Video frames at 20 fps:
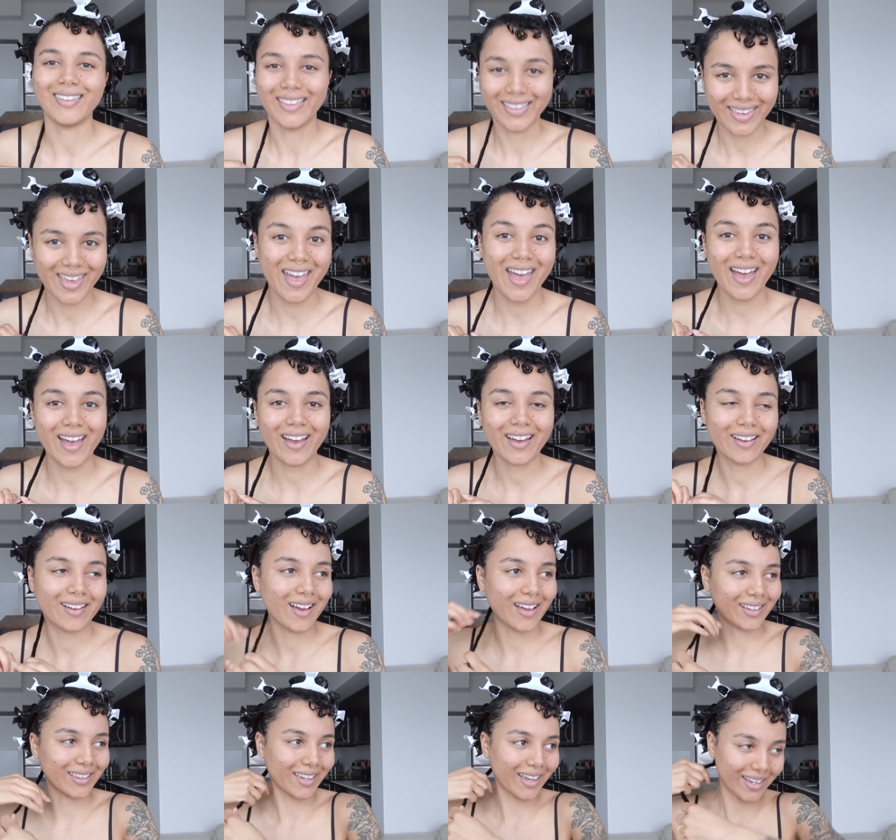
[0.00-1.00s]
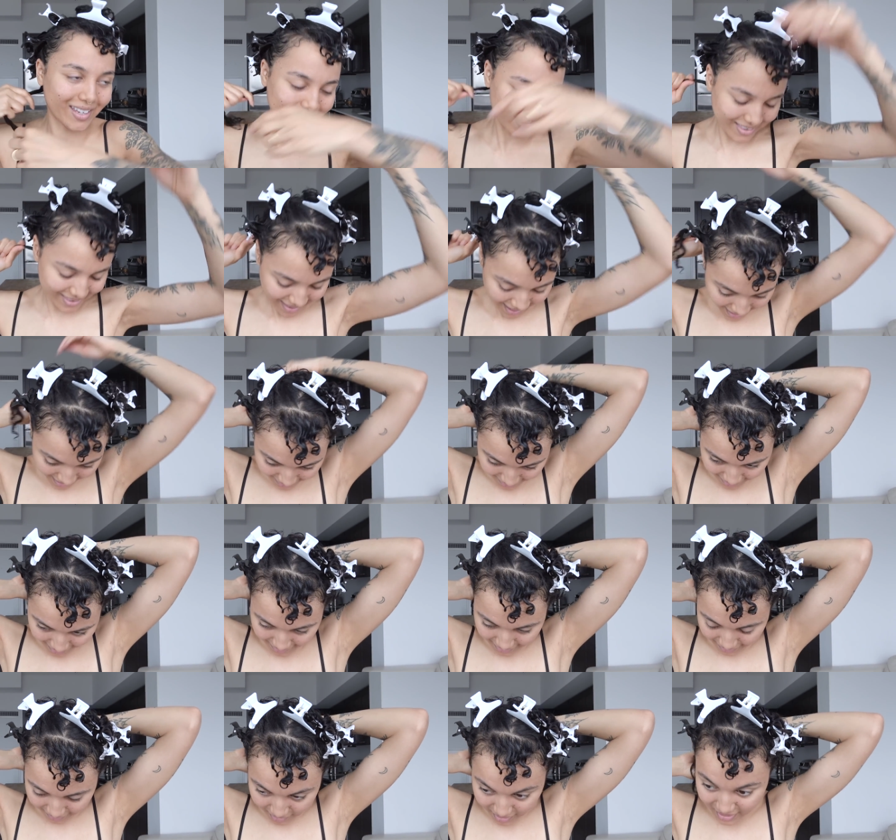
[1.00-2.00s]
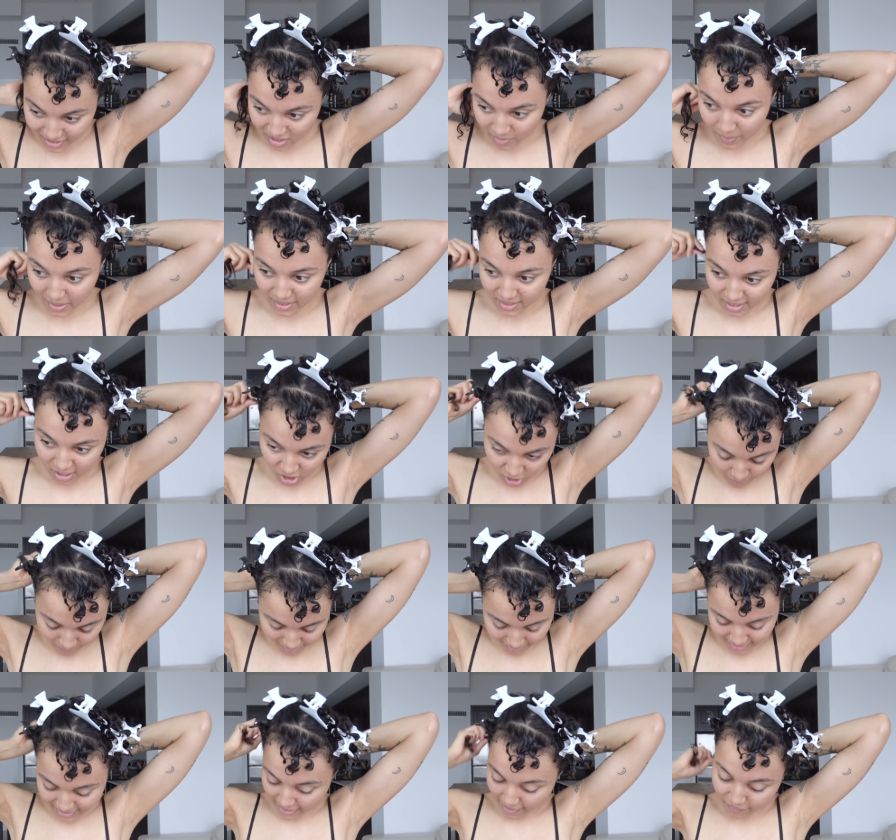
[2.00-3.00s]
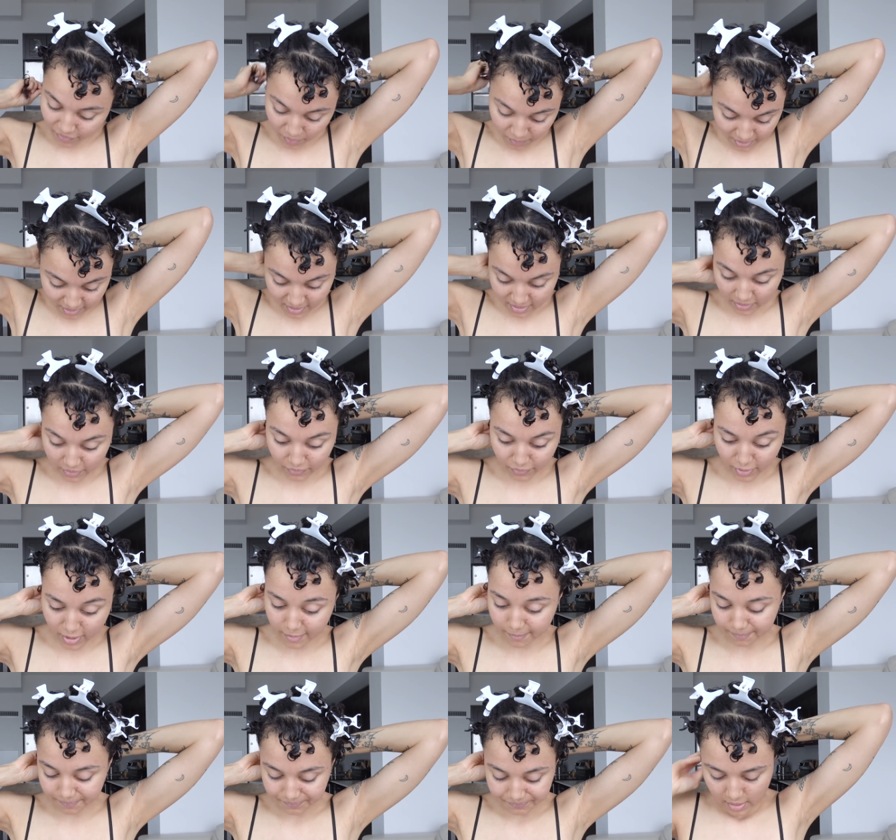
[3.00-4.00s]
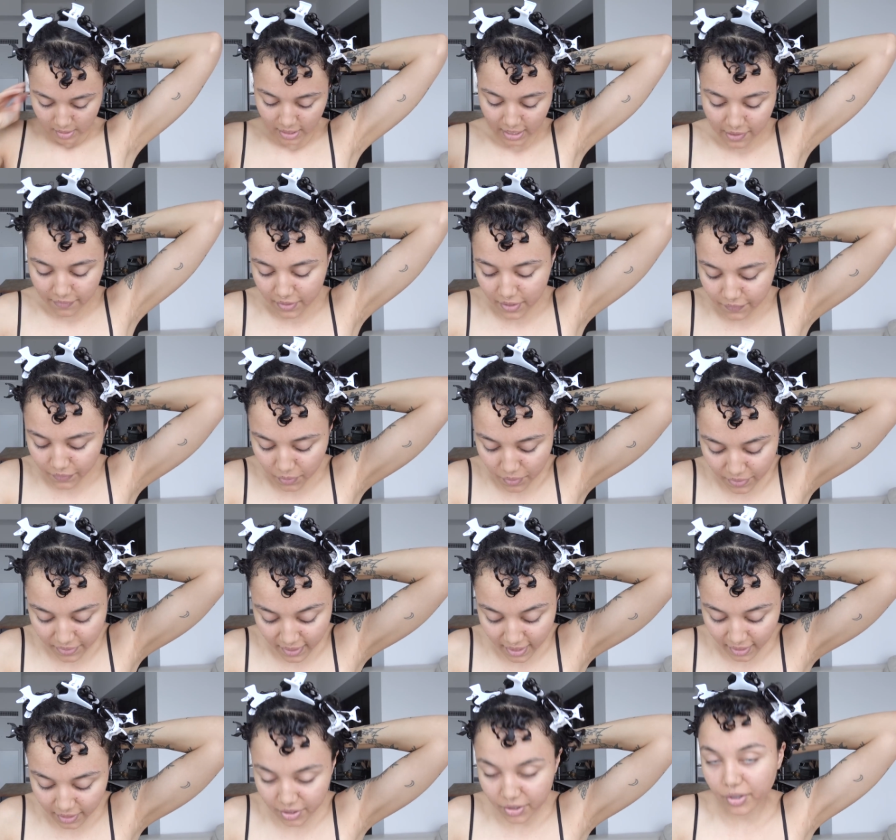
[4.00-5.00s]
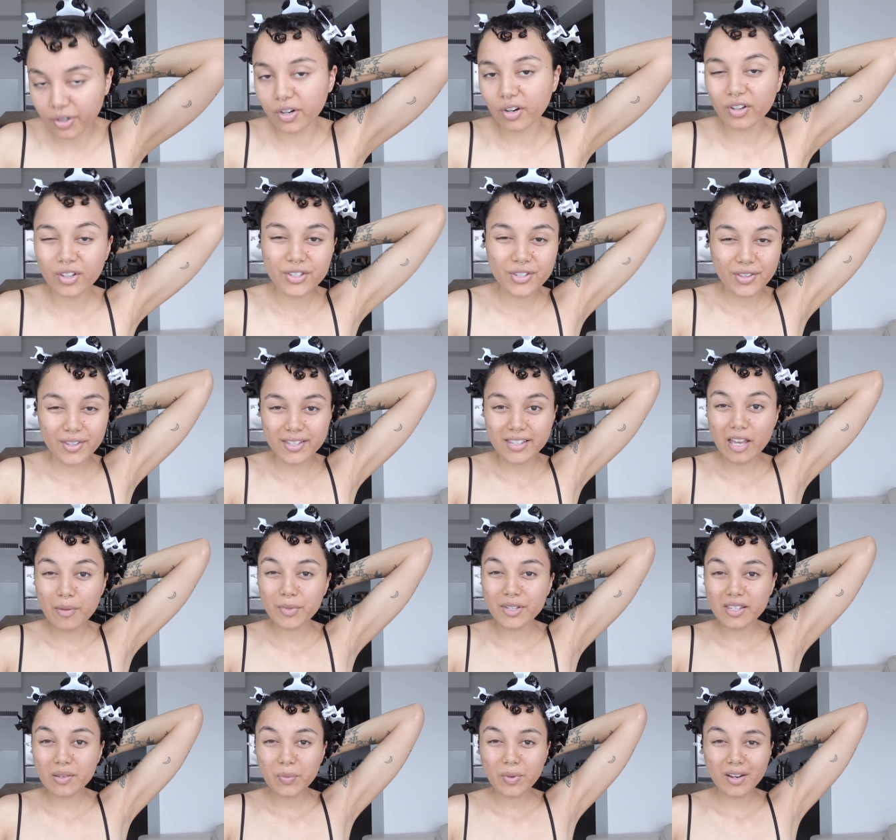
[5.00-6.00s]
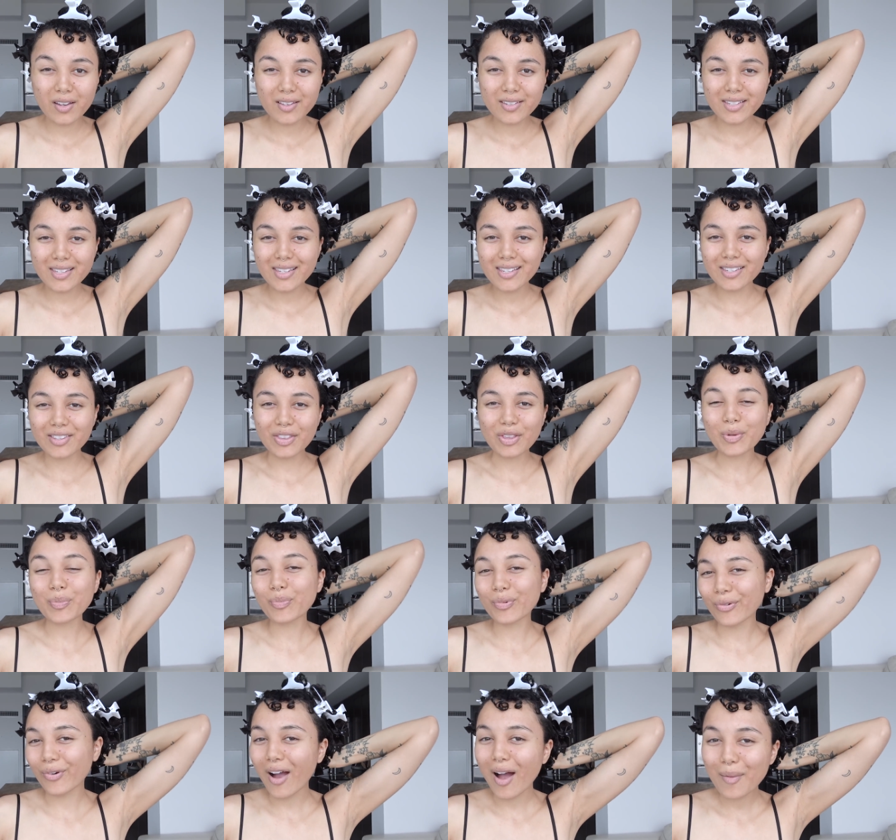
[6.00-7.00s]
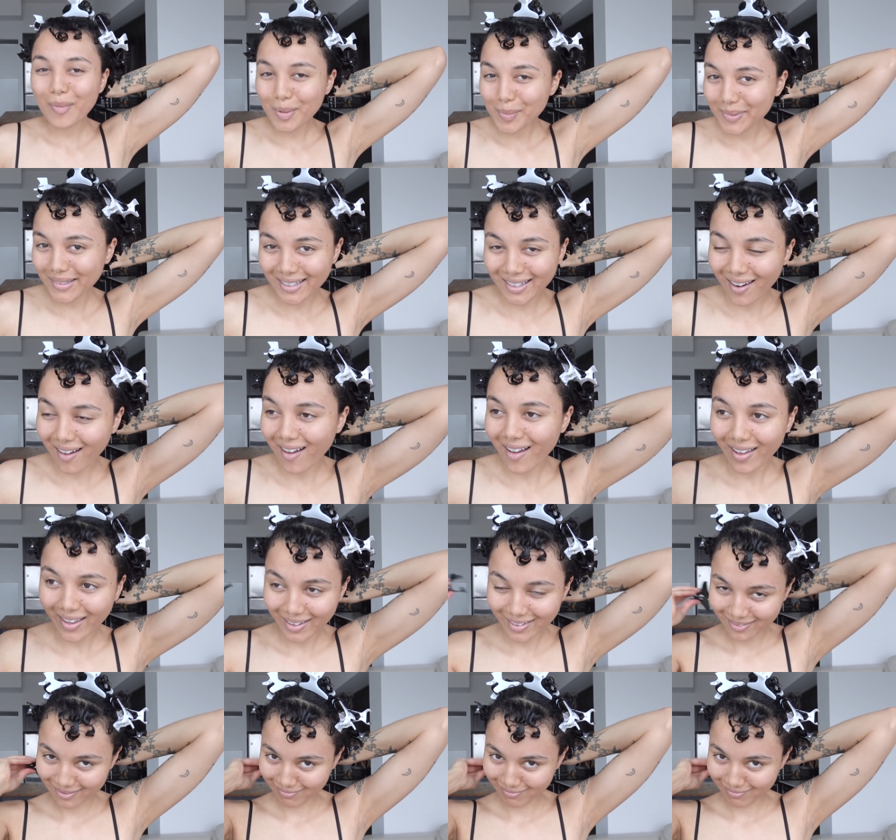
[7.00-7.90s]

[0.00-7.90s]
Yeah, I like that. I like customization because everyone's different. Even if you think your curls are the same as someone else's, they're probably not.